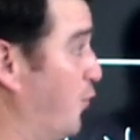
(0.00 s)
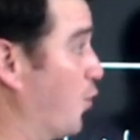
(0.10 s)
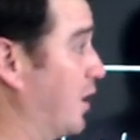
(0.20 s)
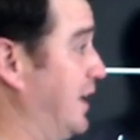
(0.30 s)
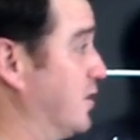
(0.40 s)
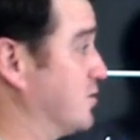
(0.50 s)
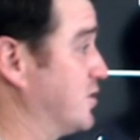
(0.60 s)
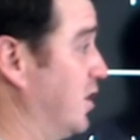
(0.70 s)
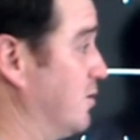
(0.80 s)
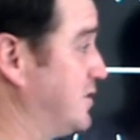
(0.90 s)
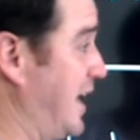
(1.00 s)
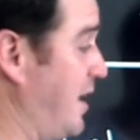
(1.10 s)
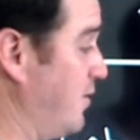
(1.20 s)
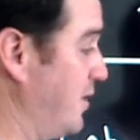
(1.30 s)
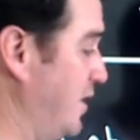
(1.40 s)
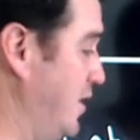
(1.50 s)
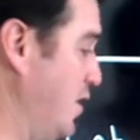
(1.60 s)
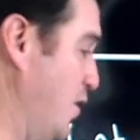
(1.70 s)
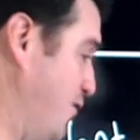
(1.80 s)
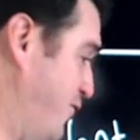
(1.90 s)
4 liters goes out,
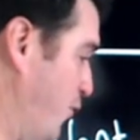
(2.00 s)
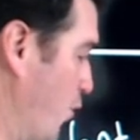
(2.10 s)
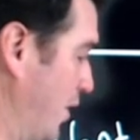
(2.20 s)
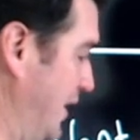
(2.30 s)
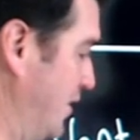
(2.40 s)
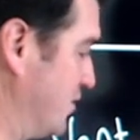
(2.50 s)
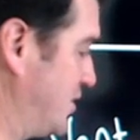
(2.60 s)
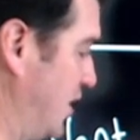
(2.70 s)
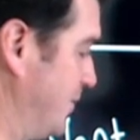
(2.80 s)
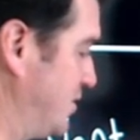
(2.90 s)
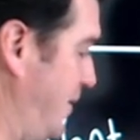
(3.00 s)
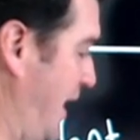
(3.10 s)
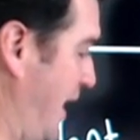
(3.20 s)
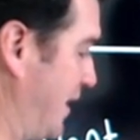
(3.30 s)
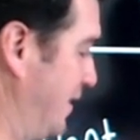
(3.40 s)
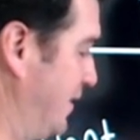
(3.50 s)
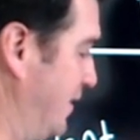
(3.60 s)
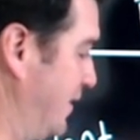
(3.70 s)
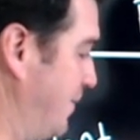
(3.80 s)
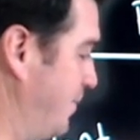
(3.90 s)
4 liters comes back.
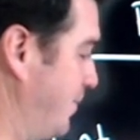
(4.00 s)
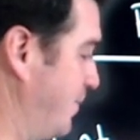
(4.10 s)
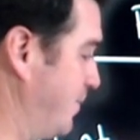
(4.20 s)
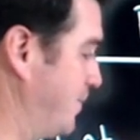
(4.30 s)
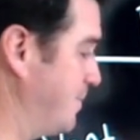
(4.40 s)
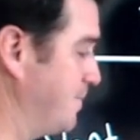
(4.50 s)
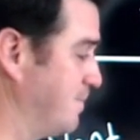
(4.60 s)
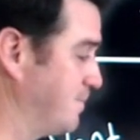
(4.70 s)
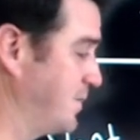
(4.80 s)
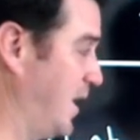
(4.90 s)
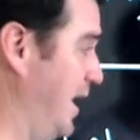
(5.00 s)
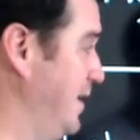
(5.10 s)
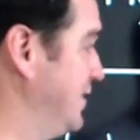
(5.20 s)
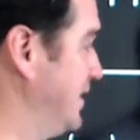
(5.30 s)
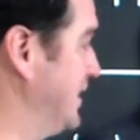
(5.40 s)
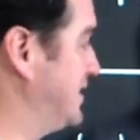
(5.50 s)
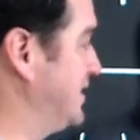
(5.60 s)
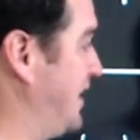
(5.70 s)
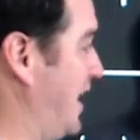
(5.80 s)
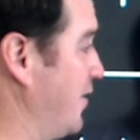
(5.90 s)
Okay,
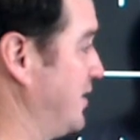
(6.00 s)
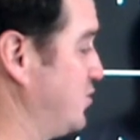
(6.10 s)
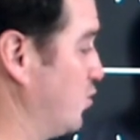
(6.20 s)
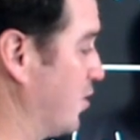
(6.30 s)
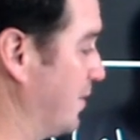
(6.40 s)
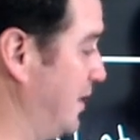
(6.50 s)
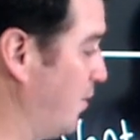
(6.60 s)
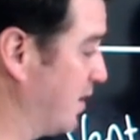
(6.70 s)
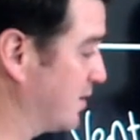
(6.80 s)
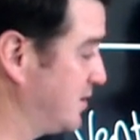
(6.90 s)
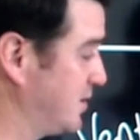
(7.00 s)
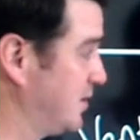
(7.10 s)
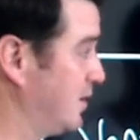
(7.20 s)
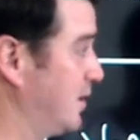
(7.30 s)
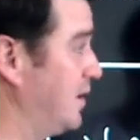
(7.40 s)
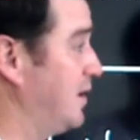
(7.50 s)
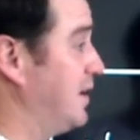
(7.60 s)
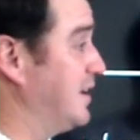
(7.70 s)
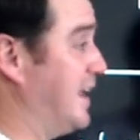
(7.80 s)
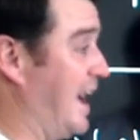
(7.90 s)
this is how this normally works.
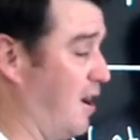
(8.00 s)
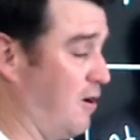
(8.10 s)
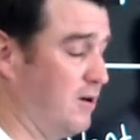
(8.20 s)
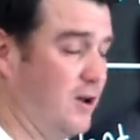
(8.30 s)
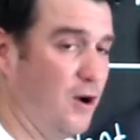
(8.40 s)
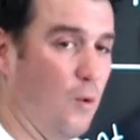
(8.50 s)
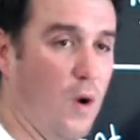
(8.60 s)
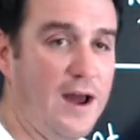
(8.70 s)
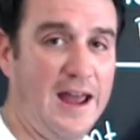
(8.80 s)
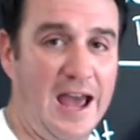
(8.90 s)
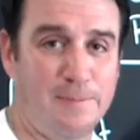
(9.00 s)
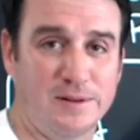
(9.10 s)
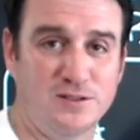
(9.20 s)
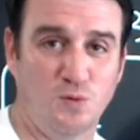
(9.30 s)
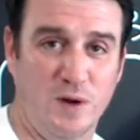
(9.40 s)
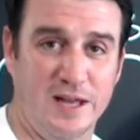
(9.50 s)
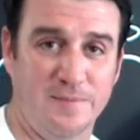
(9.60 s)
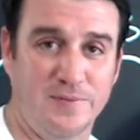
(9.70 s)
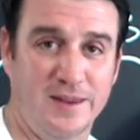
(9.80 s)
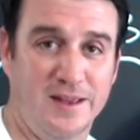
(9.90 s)
Now, what happens
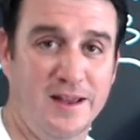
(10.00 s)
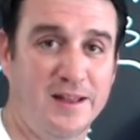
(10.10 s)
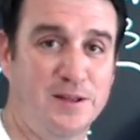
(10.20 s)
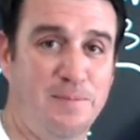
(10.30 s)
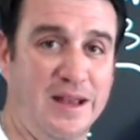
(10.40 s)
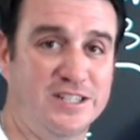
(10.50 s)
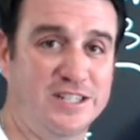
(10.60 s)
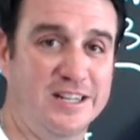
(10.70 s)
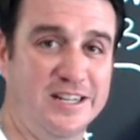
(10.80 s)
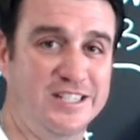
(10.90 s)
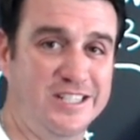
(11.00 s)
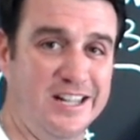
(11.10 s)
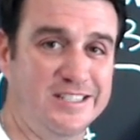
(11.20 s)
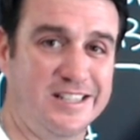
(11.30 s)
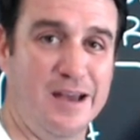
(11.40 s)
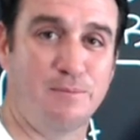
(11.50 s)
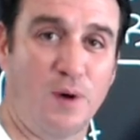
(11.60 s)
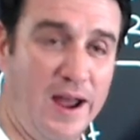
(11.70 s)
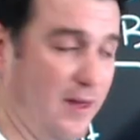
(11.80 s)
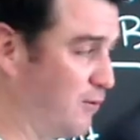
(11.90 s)
when the patient initiates that
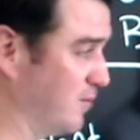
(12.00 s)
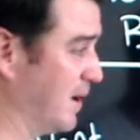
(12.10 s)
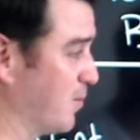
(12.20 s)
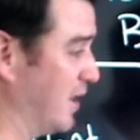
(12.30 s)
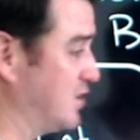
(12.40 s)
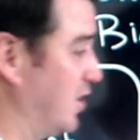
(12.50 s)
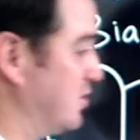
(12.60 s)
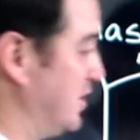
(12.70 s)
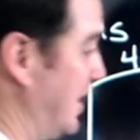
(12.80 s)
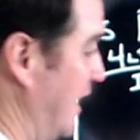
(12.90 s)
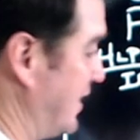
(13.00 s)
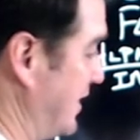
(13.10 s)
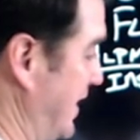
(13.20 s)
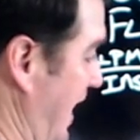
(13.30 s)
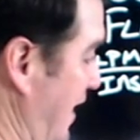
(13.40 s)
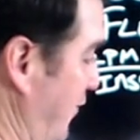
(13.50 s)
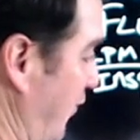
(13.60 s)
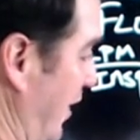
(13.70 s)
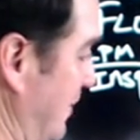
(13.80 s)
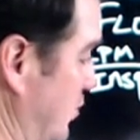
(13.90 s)
breath? Remember, I told you, the
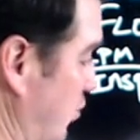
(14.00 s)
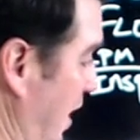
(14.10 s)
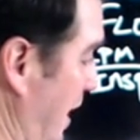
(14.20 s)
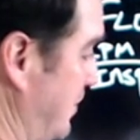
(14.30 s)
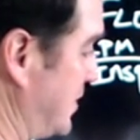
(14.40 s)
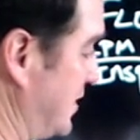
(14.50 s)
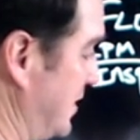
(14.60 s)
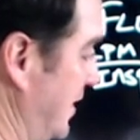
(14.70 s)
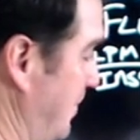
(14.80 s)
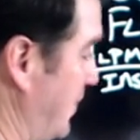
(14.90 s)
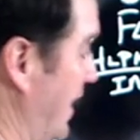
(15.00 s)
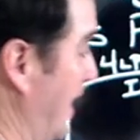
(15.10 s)
diaphragm drops